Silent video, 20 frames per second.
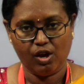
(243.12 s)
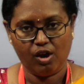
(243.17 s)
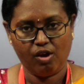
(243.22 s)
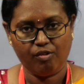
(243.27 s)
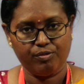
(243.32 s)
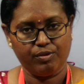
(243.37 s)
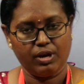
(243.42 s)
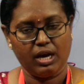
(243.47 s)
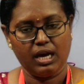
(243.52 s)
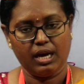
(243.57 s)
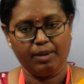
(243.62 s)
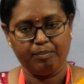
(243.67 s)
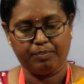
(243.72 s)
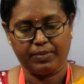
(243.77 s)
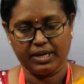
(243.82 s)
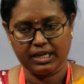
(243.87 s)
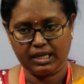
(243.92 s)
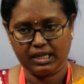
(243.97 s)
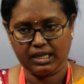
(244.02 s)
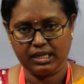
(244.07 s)
of a
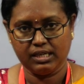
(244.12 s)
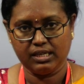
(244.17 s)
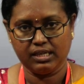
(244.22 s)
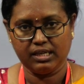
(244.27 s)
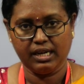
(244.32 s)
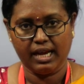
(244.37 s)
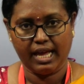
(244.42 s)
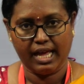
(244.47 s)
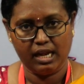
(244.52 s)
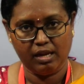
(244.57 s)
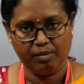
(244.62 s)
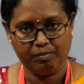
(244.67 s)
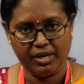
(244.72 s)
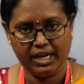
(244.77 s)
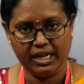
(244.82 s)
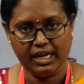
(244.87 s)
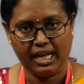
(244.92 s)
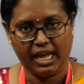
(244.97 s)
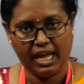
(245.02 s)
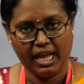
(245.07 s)
particular
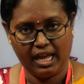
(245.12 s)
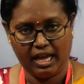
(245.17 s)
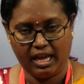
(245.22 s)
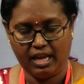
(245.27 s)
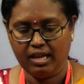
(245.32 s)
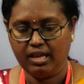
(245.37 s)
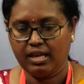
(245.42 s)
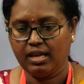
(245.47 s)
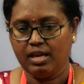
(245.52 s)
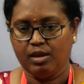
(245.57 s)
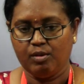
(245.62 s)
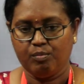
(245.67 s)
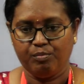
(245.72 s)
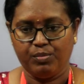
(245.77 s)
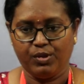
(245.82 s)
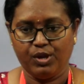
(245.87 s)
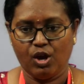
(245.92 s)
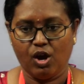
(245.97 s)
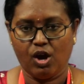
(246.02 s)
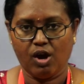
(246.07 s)
element A,
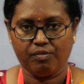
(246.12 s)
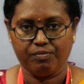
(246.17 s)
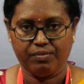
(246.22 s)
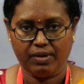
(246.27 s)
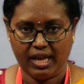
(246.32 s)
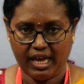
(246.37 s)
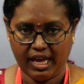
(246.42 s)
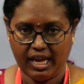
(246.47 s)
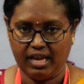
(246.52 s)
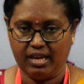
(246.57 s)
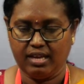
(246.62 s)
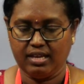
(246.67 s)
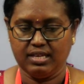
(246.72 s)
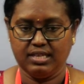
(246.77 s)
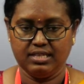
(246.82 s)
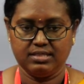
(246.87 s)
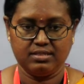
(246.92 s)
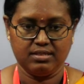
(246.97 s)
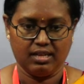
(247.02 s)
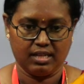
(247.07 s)
P of A,
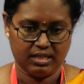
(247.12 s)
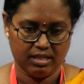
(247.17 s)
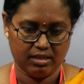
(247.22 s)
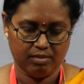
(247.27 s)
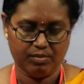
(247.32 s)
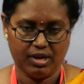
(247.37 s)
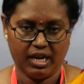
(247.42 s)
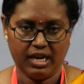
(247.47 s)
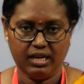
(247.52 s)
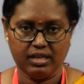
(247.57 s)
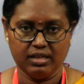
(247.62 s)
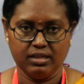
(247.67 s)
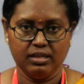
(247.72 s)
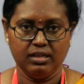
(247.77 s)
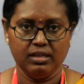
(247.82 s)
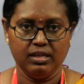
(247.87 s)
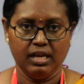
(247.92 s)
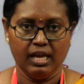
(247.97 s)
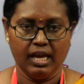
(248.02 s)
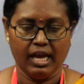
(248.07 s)
is nothing but
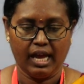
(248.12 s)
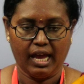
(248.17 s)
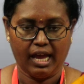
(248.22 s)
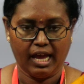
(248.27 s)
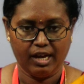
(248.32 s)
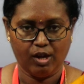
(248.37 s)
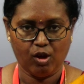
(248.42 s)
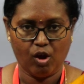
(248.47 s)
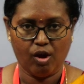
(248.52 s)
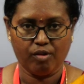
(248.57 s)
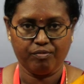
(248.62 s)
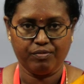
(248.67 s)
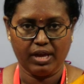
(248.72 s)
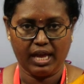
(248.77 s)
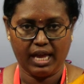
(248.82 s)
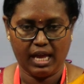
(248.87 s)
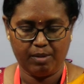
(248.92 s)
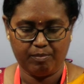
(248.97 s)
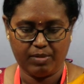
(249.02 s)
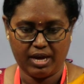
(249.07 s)
n of
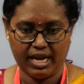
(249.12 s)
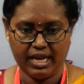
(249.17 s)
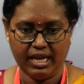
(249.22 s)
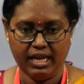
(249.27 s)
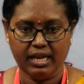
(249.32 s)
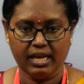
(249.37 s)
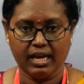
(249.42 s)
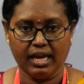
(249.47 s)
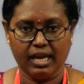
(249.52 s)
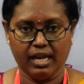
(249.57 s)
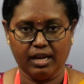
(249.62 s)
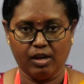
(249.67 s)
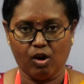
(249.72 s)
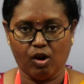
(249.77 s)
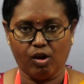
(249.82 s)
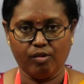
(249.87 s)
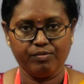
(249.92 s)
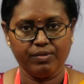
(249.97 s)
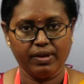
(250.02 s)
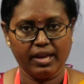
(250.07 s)
A by n
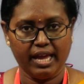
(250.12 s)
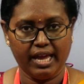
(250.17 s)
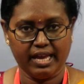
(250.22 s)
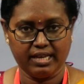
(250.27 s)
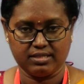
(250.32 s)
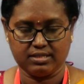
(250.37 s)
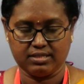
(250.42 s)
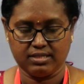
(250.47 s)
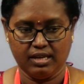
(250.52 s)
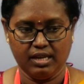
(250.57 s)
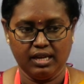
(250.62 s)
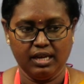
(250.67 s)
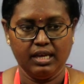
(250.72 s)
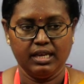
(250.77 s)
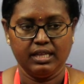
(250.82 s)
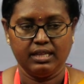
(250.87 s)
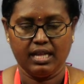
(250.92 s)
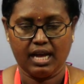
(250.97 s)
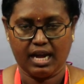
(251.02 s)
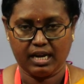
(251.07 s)
of S.
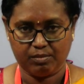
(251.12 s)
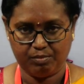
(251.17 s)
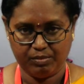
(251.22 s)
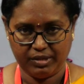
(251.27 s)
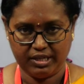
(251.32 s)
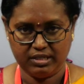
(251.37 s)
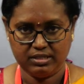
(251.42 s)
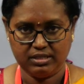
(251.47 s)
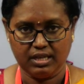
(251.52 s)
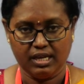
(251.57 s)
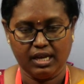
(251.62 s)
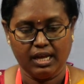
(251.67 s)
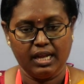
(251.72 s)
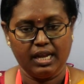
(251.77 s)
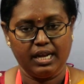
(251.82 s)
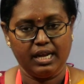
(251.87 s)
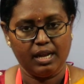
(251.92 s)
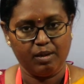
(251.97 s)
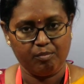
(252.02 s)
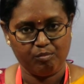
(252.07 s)
That means
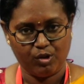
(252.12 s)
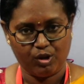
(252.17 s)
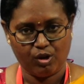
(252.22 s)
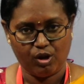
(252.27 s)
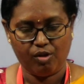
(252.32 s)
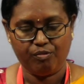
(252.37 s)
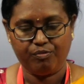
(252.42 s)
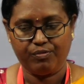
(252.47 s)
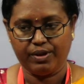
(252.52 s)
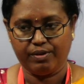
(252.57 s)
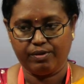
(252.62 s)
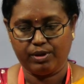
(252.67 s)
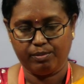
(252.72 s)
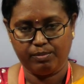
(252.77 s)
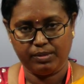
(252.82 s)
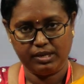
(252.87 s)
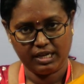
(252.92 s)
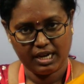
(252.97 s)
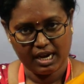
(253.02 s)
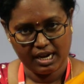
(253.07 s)
number of
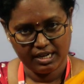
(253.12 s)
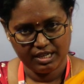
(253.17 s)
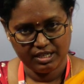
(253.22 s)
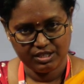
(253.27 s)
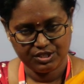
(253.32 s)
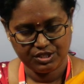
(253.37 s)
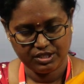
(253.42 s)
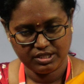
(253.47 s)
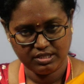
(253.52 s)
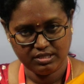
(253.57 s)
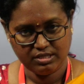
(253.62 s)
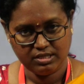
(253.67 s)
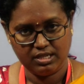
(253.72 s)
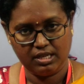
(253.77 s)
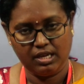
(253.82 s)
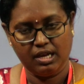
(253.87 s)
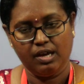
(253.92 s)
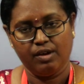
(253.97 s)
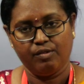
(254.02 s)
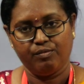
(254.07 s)
favorable conditions
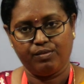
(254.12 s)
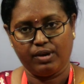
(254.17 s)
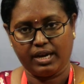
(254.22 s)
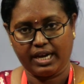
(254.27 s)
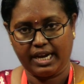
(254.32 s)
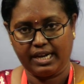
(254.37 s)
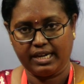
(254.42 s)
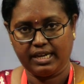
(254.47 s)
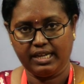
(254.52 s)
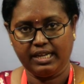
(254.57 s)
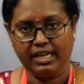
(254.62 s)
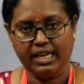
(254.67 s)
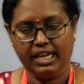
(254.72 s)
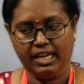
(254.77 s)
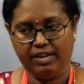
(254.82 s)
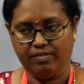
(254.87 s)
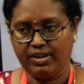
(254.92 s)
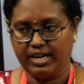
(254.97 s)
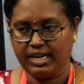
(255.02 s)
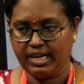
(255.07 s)
for getting
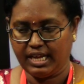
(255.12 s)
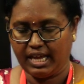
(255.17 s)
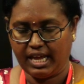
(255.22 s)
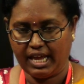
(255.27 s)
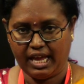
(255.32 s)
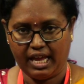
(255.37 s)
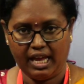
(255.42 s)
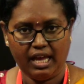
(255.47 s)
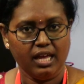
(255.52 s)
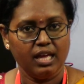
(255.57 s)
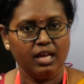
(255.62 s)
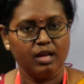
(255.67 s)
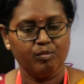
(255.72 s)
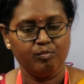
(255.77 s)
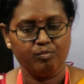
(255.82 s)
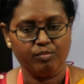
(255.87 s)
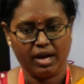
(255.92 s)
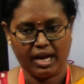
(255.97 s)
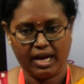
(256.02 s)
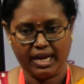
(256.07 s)
event A
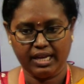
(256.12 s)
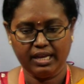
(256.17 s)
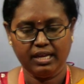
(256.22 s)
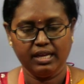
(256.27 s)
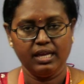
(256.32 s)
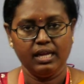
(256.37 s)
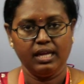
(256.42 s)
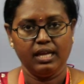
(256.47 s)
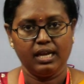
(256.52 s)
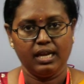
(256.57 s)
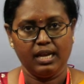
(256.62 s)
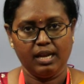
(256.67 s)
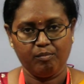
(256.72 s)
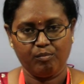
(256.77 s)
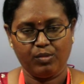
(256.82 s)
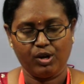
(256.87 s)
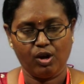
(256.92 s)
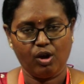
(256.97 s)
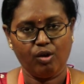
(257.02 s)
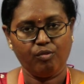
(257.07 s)
by
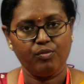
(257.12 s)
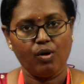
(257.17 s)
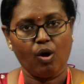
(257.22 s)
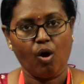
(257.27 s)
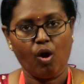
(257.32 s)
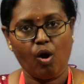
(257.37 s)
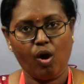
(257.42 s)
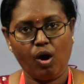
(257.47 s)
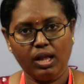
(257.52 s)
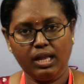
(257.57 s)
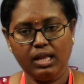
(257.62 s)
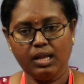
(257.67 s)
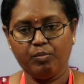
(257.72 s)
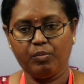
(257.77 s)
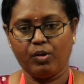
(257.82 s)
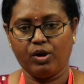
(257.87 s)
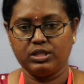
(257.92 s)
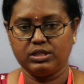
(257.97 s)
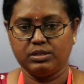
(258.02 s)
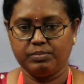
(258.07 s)
number of all the
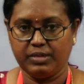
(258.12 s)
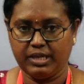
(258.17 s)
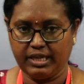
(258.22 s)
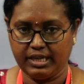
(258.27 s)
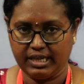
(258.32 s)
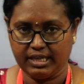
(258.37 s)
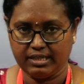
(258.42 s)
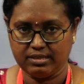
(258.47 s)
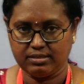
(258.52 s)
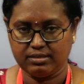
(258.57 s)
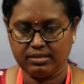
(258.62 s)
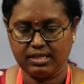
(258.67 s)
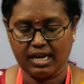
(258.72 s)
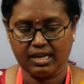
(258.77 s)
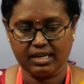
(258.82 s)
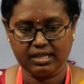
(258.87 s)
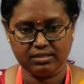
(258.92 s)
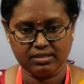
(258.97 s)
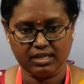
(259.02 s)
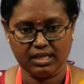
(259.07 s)
possibilities,
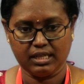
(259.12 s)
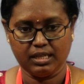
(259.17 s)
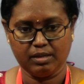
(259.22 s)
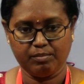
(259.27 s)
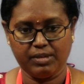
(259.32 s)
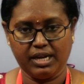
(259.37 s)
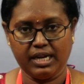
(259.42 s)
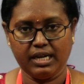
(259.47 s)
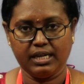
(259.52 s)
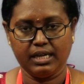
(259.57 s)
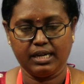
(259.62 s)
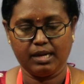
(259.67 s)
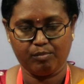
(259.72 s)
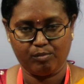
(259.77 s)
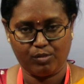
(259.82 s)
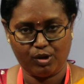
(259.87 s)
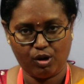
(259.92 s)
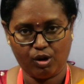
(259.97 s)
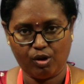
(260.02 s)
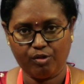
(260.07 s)
that is nothing but
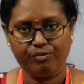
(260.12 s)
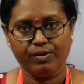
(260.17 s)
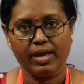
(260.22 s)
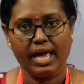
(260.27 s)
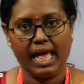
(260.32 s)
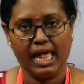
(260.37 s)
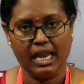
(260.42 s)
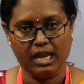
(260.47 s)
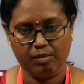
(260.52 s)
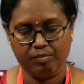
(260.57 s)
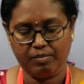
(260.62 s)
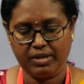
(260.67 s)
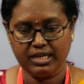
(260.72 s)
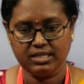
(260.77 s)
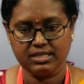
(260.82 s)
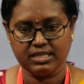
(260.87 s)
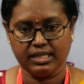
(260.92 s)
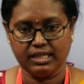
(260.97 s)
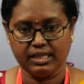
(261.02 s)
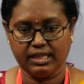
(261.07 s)
number of
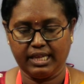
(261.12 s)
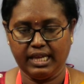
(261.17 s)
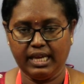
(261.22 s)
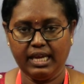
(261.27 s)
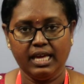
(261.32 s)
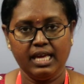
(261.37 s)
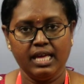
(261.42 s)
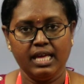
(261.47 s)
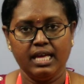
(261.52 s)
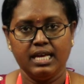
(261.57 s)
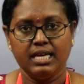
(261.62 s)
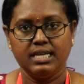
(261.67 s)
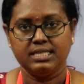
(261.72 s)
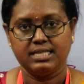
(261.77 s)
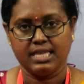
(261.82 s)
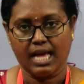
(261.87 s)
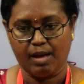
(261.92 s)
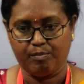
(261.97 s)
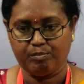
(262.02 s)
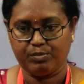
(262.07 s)
elements in the
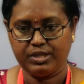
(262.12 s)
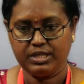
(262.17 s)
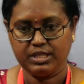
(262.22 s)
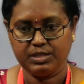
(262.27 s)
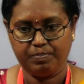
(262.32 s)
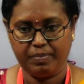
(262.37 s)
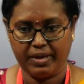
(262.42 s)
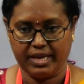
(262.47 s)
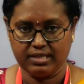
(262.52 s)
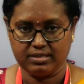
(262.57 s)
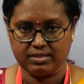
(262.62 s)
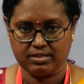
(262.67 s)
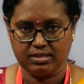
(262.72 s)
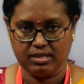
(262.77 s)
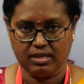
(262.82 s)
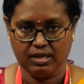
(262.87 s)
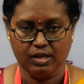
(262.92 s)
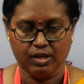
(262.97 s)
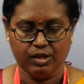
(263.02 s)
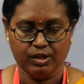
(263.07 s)
sample space.
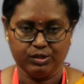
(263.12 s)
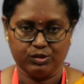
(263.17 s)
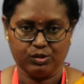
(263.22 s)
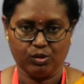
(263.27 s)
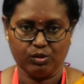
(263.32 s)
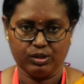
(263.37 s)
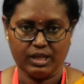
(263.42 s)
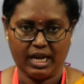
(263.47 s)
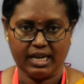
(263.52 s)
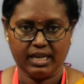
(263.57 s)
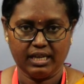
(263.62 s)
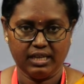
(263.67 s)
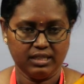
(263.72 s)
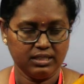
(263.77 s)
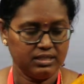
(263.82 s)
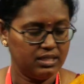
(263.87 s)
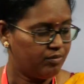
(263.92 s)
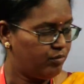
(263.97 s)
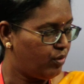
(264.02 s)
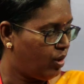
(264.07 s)
So that is
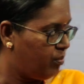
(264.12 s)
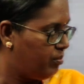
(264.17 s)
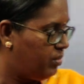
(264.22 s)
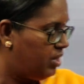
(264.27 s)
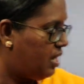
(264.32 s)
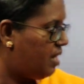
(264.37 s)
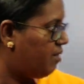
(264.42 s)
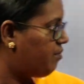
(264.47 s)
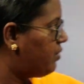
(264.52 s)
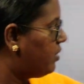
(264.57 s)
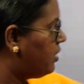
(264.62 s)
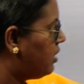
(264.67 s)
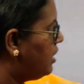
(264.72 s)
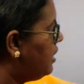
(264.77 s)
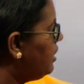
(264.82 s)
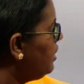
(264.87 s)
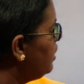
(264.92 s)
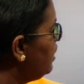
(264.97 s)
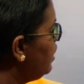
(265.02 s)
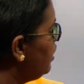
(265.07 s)
the formula
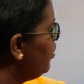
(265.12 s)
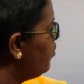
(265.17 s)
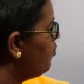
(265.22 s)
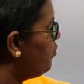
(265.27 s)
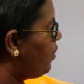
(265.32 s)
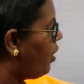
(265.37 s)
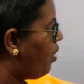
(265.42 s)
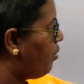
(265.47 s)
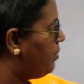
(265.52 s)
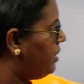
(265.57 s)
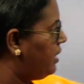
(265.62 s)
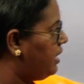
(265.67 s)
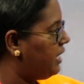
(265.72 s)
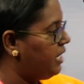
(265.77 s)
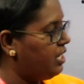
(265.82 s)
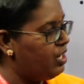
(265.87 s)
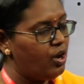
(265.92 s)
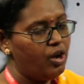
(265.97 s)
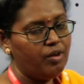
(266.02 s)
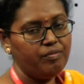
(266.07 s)
for
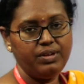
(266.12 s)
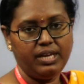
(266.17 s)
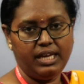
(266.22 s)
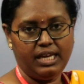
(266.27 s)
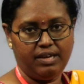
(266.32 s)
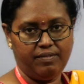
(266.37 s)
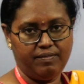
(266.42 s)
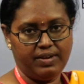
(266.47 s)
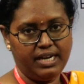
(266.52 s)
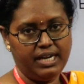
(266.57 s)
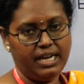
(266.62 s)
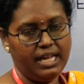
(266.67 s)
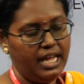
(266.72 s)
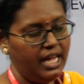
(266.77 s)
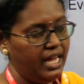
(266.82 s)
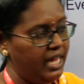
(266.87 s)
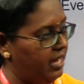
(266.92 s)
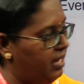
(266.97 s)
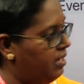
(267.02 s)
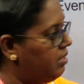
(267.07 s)
probability of event
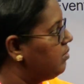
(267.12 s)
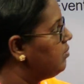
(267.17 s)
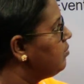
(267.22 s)
A.